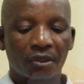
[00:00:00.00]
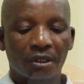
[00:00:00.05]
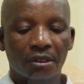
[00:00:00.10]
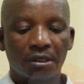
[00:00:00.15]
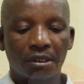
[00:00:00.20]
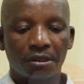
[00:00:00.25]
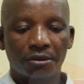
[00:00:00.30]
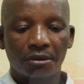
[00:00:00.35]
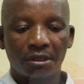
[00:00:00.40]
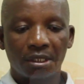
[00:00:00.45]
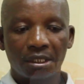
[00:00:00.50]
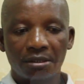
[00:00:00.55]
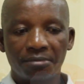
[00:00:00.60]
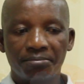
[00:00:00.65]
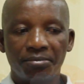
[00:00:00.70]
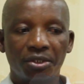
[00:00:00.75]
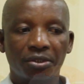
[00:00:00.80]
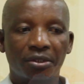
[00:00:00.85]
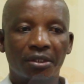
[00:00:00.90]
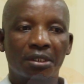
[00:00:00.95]
Now, that
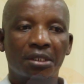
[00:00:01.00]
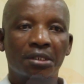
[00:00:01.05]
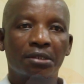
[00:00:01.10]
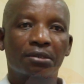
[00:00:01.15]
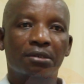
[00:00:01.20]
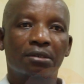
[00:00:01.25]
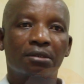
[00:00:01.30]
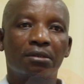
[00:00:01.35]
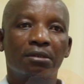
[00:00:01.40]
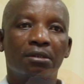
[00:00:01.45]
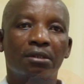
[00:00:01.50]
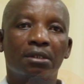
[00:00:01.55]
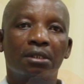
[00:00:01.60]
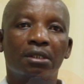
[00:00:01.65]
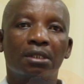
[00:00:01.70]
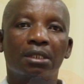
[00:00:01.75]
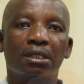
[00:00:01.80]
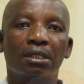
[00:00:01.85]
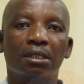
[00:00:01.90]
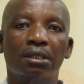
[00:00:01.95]
being the case,
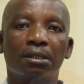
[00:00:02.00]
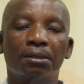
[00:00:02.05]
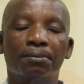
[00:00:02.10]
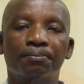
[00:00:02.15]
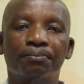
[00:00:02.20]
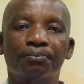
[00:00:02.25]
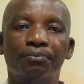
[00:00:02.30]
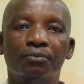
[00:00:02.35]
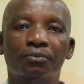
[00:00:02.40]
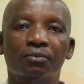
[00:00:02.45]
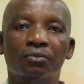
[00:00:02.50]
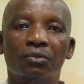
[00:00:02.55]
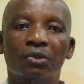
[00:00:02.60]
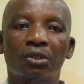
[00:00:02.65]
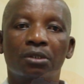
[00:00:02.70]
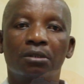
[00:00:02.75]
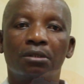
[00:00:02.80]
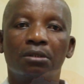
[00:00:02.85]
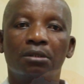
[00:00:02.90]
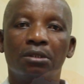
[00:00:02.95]

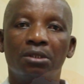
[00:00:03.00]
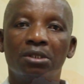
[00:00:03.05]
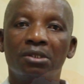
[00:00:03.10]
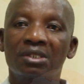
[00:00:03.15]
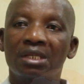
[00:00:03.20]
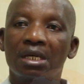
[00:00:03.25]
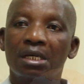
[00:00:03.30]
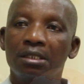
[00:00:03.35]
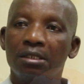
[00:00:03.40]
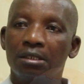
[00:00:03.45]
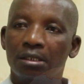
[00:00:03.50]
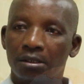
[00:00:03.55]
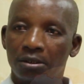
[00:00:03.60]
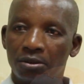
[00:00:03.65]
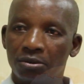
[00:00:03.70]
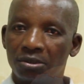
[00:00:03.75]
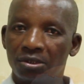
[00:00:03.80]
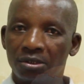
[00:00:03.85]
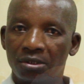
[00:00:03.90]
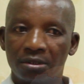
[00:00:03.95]
this idea
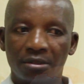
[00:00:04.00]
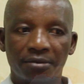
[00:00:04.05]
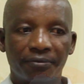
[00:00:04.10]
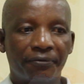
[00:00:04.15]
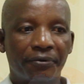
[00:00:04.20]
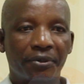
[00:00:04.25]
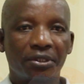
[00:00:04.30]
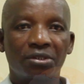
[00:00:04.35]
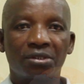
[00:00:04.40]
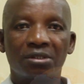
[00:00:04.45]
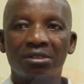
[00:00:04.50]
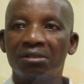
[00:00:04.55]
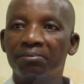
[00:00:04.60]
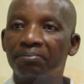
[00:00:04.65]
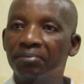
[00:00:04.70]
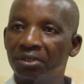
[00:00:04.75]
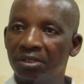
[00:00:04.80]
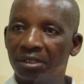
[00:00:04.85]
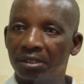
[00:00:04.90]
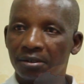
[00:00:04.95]
got fresh
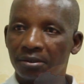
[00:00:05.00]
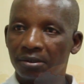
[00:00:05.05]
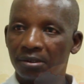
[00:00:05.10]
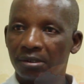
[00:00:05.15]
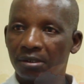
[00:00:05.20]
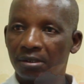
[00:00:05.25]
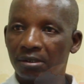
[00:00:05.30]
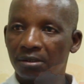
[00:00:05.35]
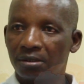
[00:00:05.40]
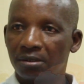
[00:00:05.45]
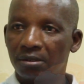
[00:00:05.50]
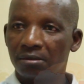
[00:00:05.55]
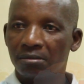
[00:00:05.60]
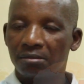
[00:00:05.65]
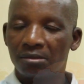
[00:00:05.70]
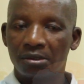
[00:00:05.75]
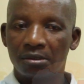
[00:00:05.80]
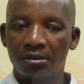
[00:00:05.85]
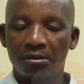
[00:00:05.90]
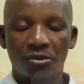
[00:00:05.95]
impetus in
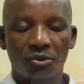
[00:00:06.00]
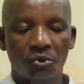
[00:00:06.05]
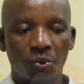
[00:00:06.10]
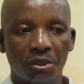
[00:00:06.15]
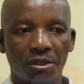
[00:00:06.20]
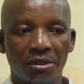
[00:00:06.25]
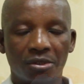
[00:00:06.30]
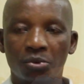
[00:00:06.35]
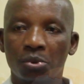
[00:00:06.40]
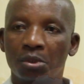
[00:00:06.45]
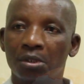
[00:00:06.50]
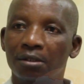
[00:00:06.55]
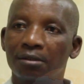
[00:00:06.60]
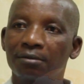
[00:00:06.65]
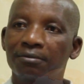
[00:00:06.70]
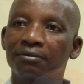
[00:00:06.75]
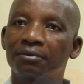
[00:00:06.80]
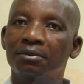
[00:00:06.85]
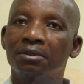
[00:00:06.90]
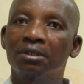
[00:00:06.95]

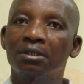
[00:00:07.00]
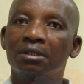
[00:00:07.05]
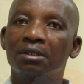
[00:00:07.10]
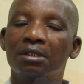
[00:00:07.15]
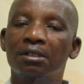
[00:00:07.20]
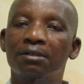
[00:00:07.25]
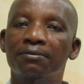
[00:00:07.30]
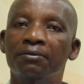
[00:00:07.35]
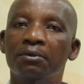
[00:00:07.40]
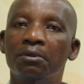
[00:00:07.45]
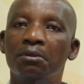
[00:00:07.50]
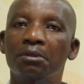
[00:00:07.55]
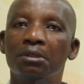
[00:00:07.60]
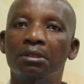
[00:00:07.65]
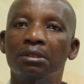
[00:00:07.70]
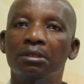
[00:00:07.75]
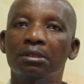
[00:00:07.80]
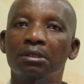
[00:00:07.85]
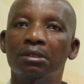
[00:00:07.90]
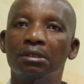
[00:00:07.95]
2012,
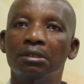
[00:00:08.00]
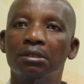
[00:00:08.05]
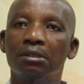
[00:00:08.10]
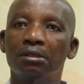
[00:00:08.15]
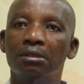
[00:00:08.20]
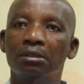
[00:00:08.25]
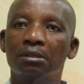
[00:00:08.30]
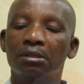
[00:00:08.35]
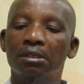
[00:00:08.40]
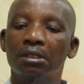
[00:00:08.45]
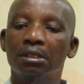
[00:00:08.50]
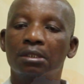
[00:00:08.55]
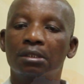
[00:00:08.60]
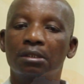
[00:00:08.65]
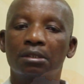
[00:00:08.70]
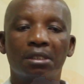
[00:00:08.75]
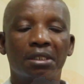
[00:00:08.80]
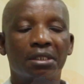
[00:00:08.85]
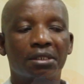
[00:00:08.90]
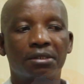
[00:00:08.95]
following the
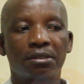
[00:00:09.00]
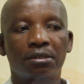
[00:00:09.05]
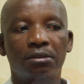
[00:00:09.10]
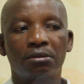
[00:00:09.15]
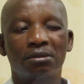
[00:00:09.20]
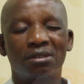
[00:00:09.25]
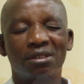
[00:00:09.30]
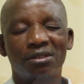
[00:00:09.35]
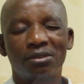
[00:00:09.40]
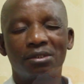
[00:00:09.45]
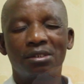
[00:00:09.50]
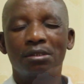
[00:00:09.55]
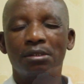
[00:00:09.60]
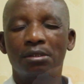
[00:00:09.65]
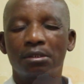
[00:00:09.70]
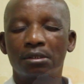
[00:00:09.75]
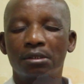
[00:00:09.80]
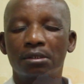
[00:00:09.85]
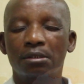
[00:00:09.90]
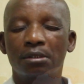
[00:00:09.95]

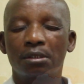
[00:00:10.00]
18th